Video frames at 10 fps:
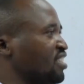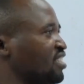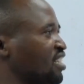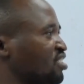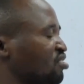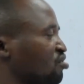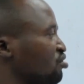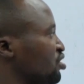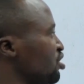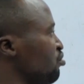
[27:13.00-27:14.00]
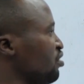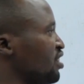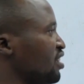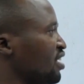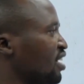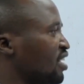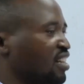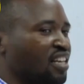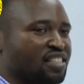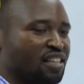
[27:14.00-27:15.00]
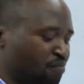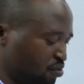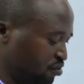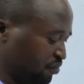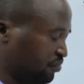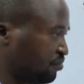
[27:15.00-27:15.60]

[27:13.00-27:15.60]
let us continue with another example.